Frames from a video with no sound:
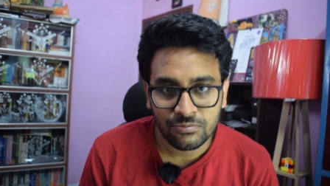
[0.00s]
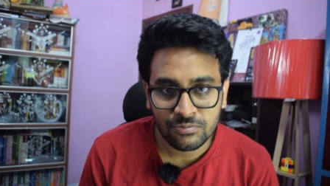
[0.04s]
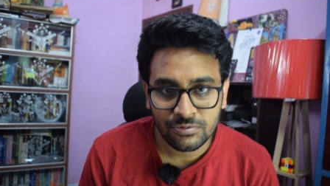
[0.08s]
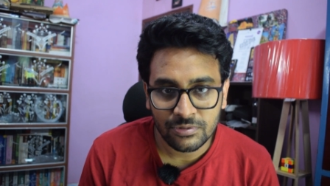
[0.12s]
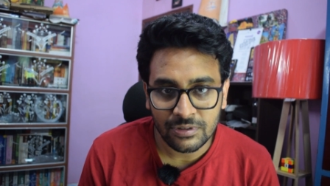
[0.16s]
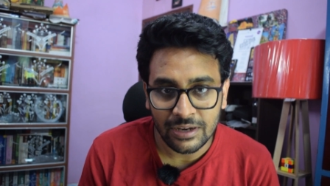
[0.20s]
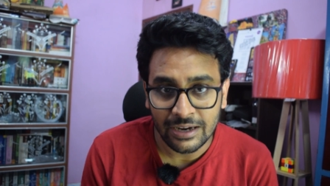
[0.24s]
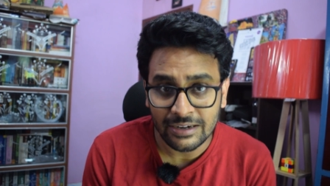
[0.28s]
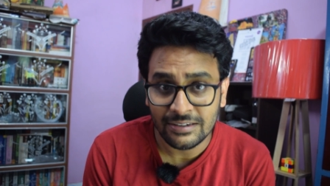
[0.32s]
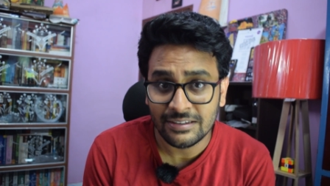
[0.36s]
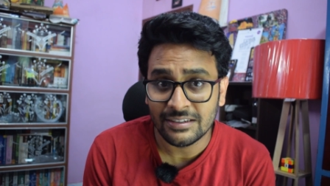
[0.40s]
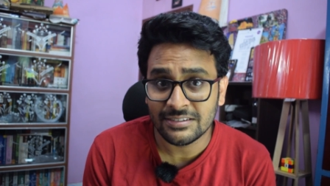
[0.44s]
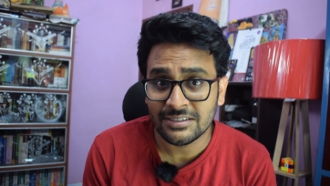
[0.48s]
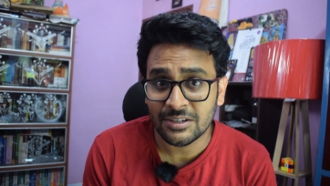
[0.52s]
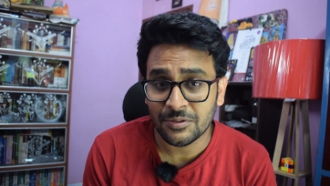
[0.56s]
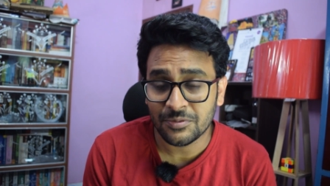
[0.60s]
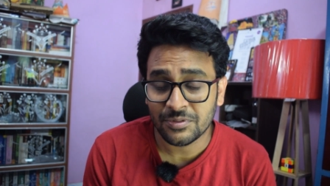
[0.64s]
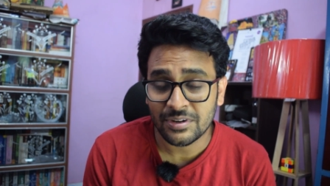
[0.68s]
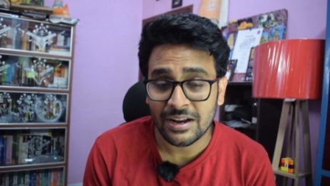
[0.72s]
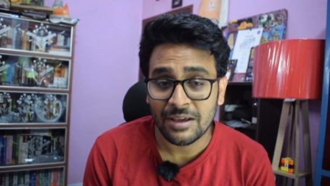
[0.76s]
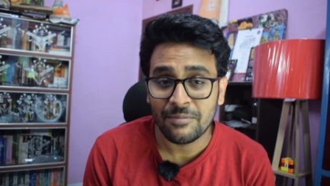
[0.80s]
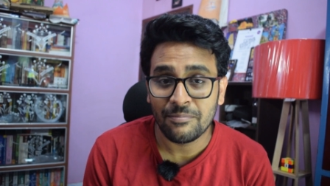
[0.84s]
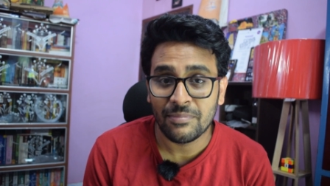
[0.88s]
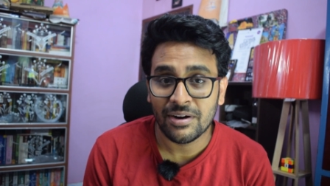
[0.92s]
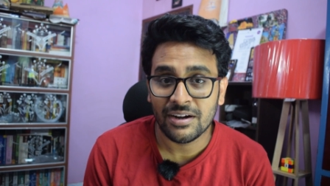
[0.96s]
hit the
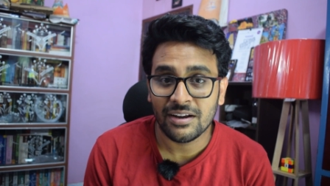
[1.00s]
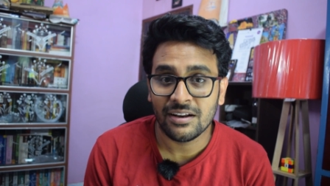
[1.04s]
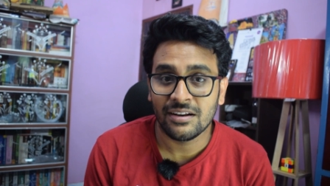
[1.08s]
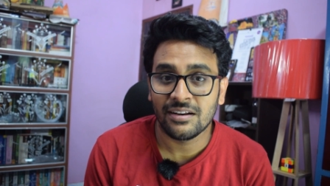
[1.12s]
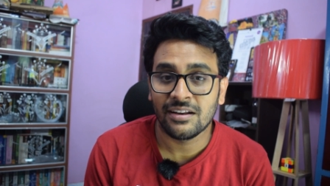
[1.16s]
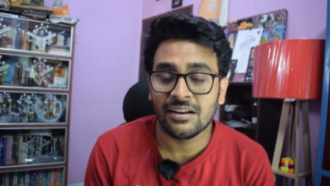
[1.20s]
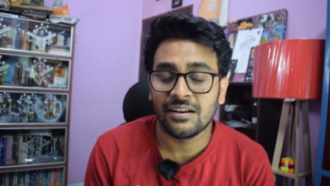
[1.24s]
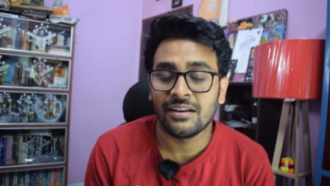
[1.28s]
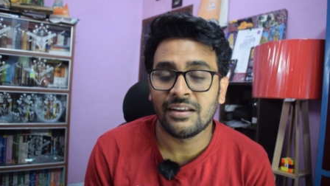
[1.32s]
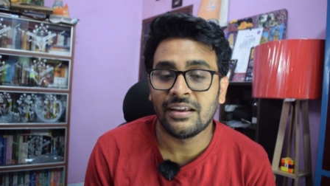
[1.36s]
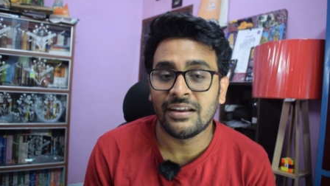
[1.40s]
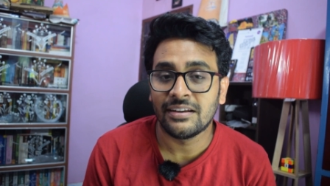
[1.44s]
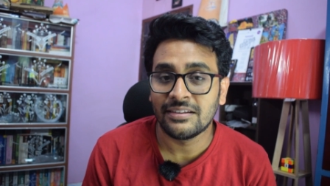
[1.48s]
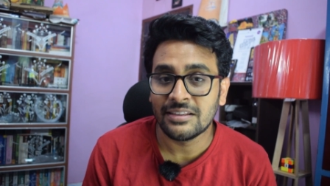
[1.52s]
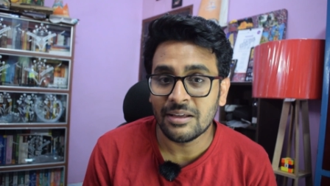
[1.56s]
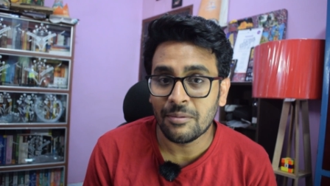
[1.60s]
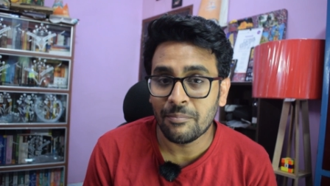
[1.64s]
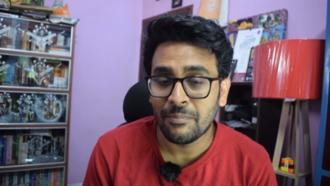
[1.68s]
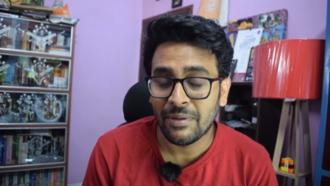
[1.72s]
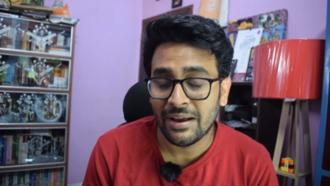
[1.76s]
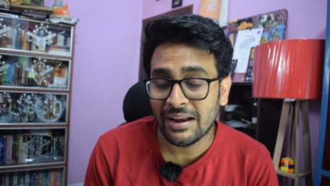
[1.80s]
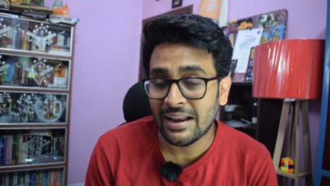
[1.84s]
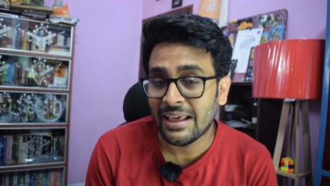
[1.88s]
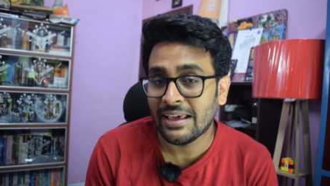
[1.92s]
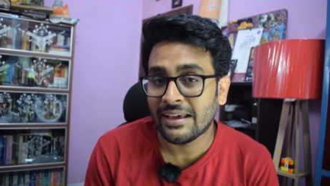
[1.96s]
subscribe button and hit the
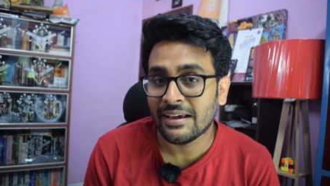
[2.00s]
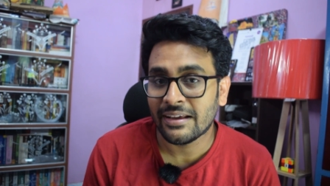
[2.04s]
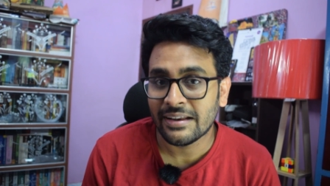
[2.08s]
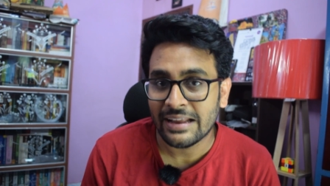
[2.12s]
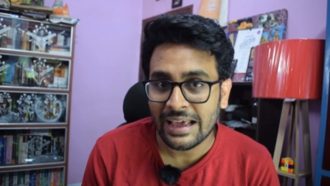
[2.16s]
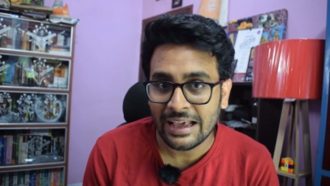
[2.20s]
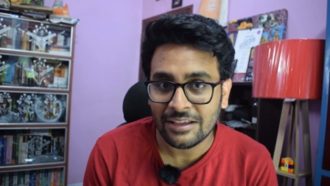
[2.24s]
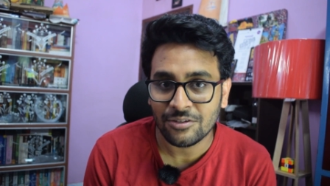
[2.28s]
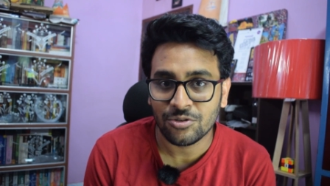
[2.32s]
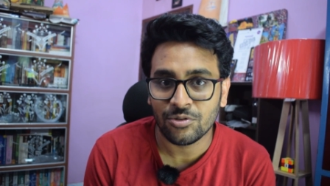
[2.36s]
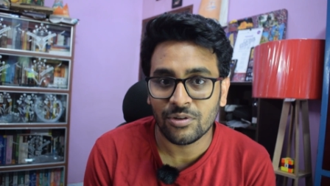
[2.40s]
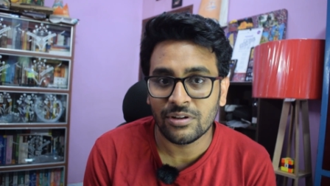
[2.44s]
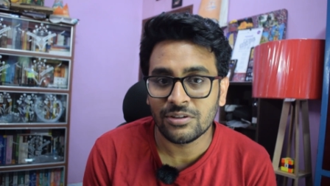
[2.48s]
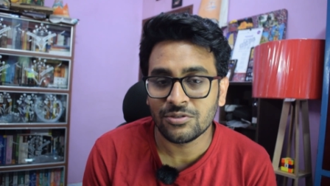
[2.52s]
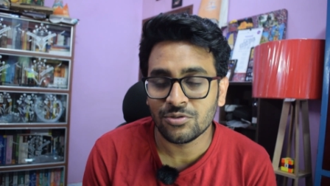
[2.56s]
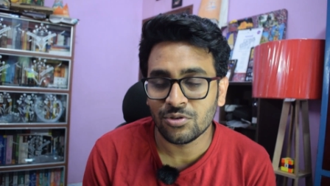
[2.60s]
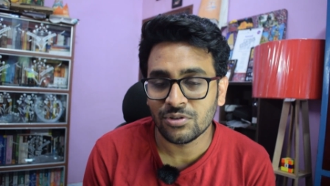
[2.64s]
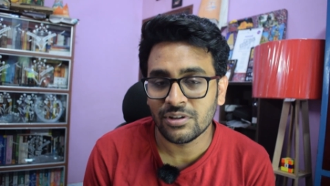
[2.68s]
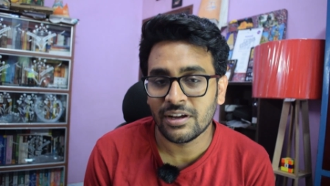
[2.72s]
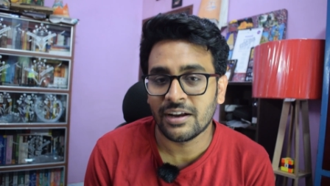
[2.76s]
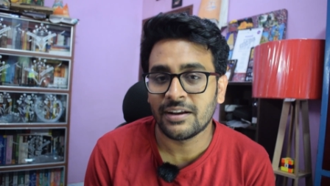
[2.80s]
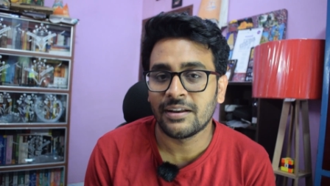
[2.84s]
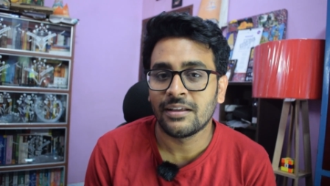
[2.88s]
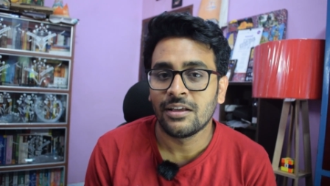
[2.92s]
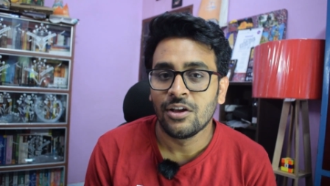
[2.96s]
bell icon as well, so
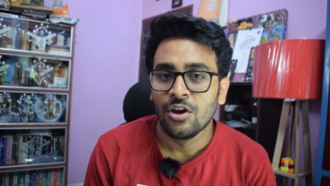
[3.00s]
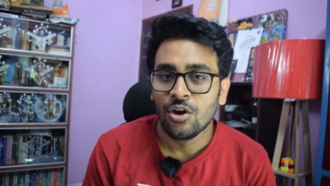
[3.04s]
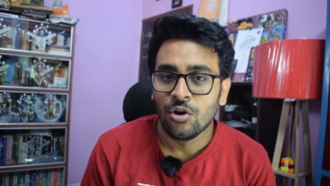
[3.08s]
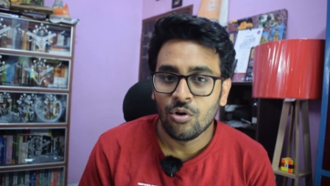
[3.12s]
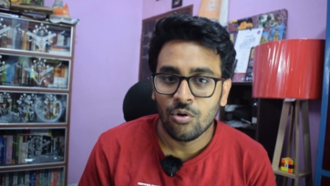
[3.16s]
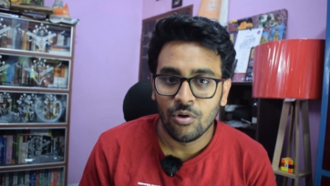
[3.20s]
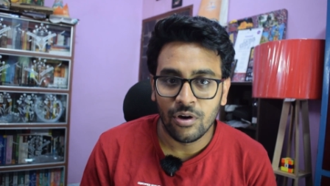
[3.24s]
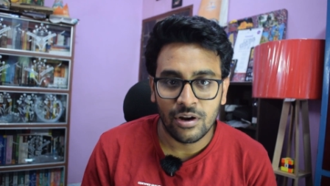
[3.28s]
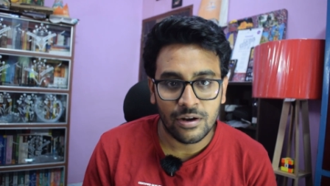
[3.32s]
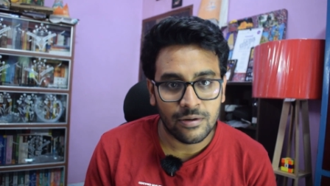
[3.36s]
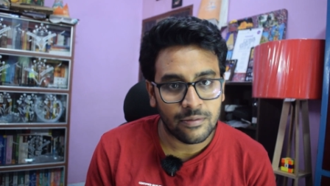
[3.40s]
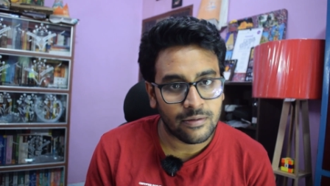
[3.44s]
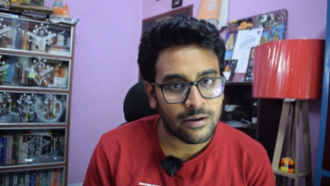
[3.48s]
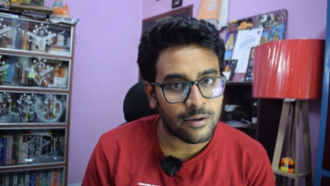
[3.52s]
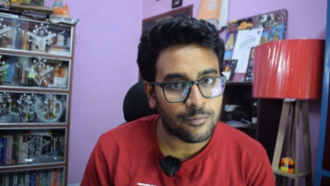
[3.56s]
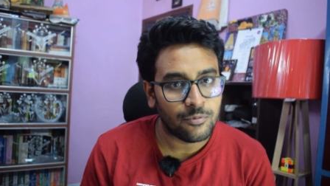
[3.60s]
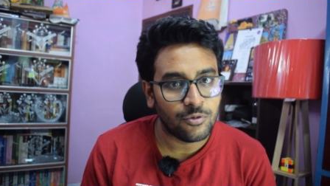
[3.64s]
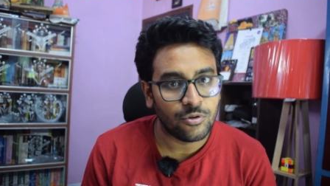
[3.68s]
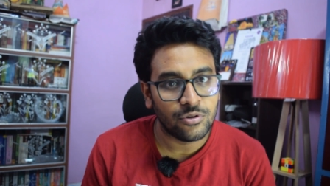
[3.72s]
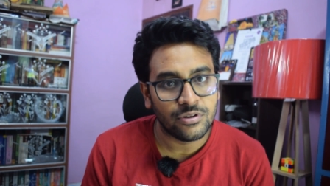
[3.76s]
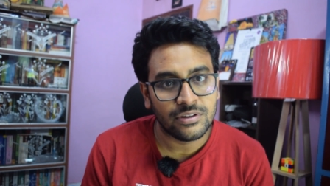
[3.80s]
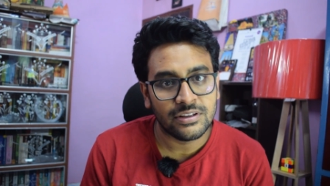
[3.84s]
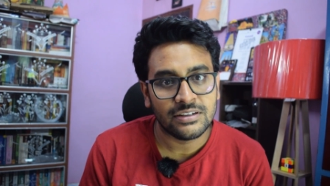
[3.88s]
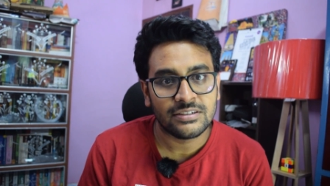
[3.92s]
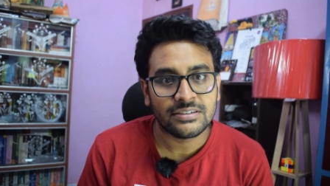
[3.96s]
that whenever I
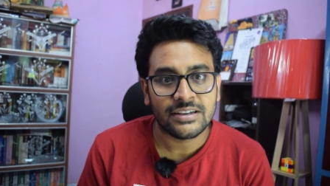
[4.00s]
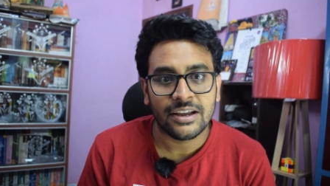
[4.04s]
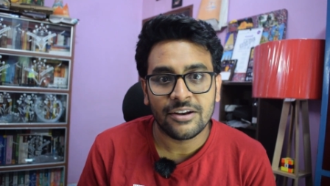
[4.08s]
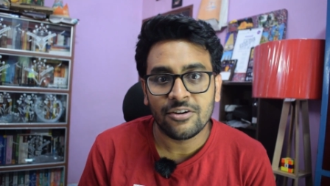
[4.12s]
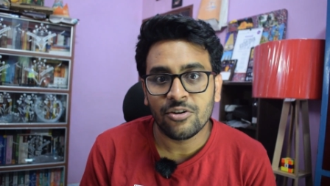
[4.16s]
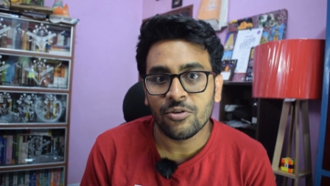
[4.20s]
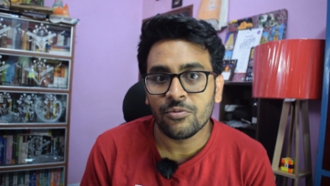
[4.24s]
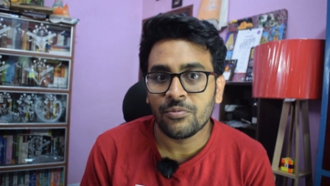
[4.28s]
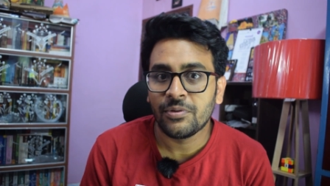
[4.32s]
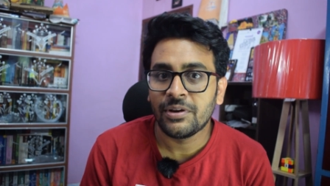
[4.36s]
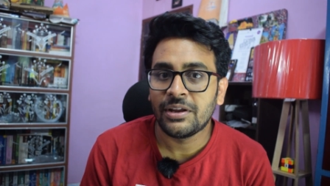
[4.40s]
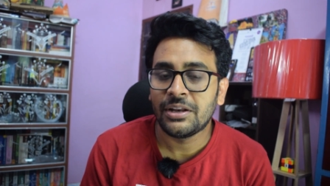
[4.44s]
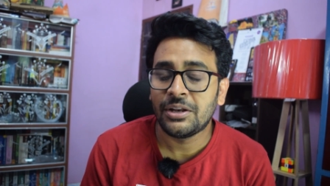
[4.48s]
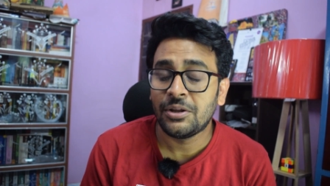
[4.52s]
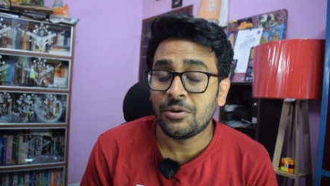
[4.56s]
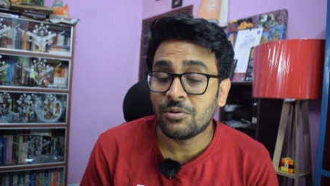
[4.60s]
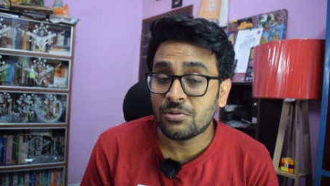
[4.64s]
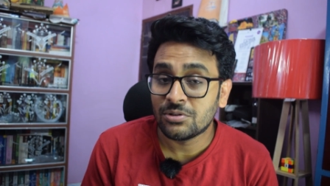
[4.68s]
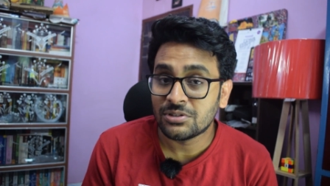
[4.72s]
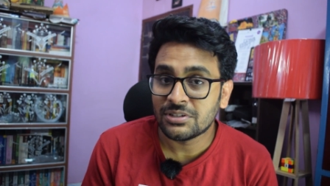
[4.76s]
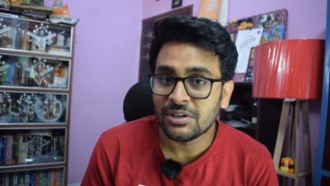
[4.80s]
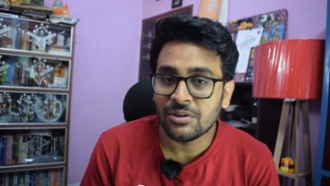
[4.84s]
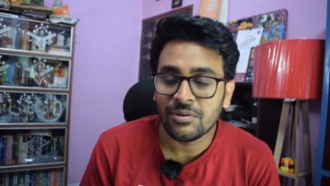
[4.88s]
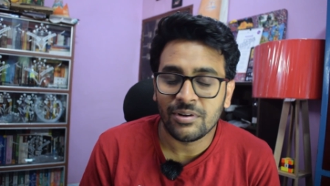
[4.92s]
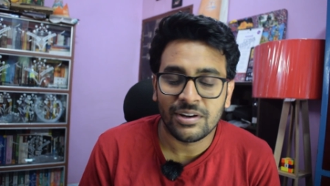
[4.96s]
upload this kind of
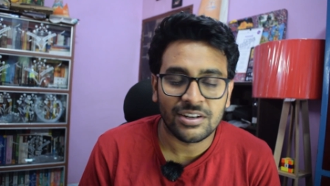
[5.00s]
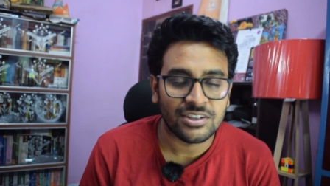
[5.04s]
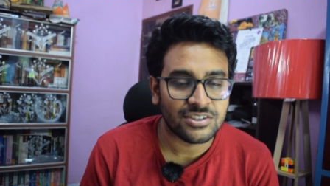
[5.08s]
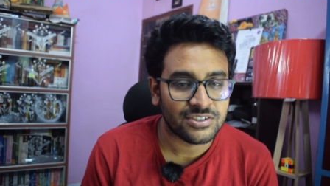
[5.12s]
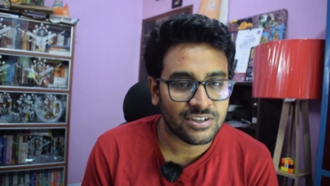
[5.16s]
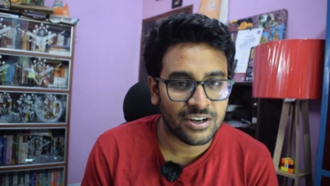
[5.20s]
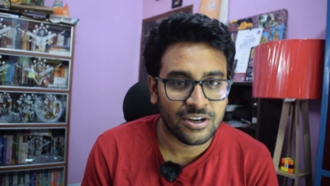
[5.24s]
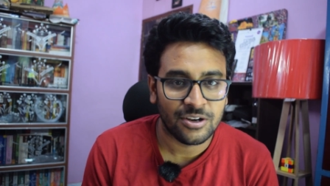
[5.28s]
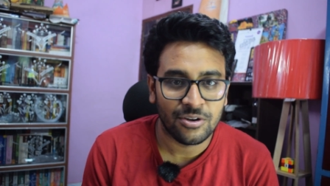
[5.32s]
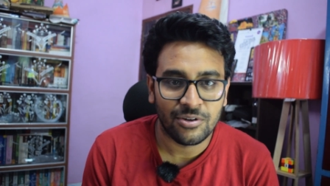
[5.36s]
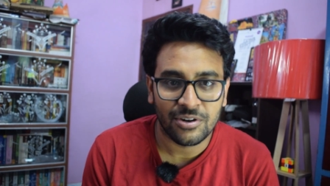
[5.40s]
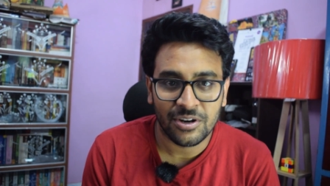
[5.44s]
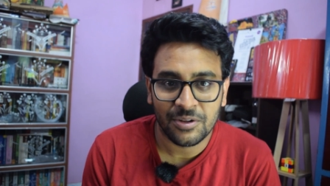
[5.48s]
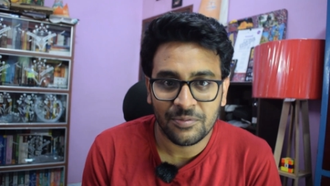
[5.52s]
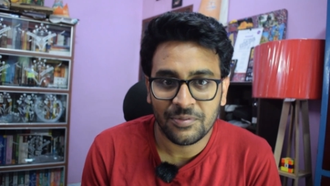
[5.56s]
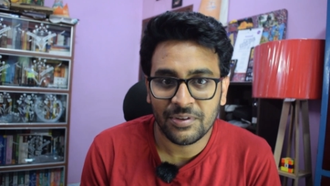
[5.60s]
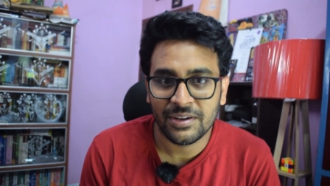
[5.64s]
videos, you'll understand.